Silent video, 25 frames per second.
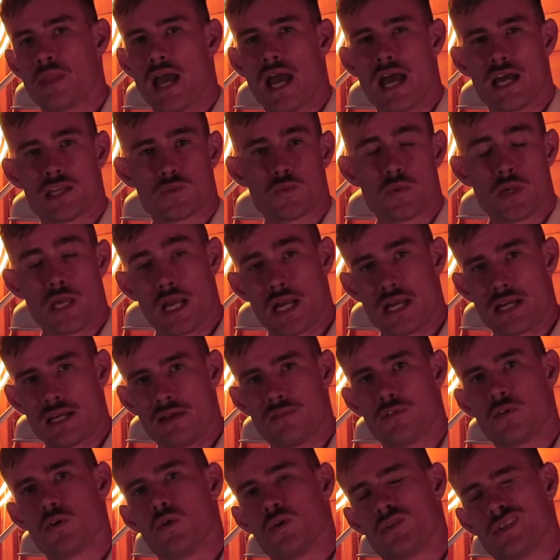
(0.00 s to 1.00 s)
as we get a
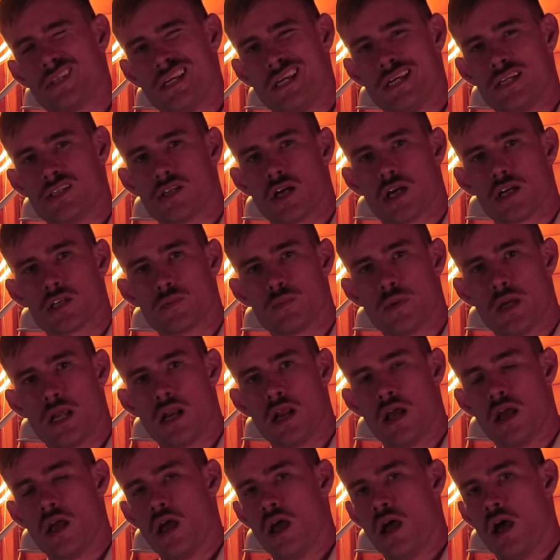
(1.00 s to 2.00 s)
difficulty adjustment
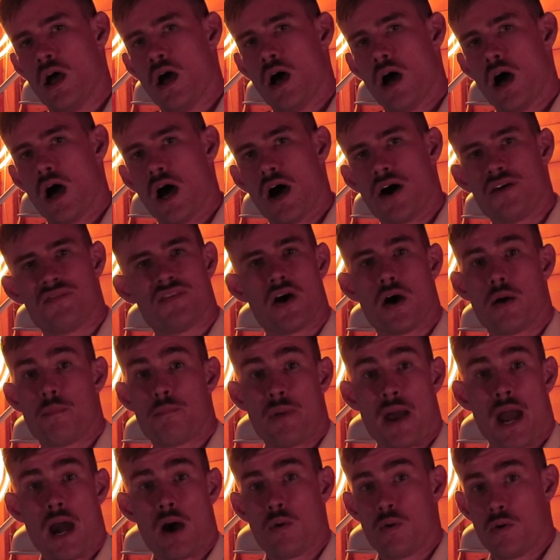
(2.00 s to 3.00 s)
of
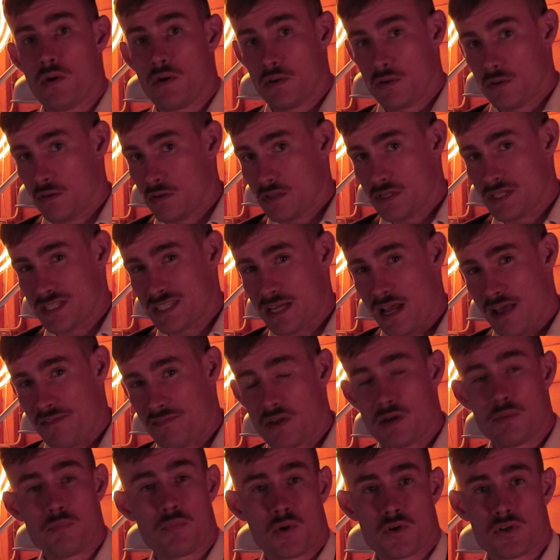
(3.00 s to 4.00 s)
about
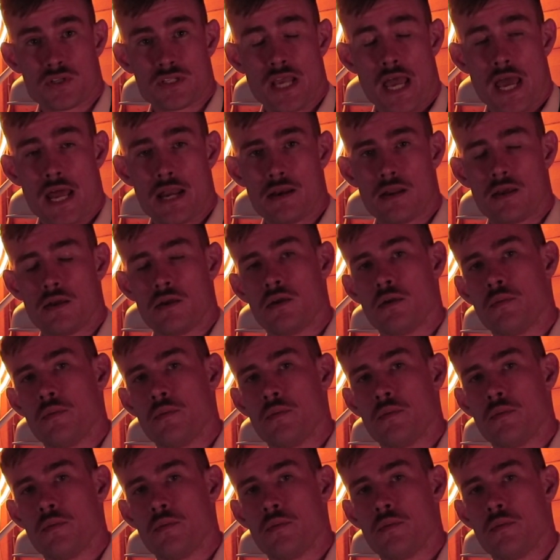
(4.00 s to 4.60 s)
7%.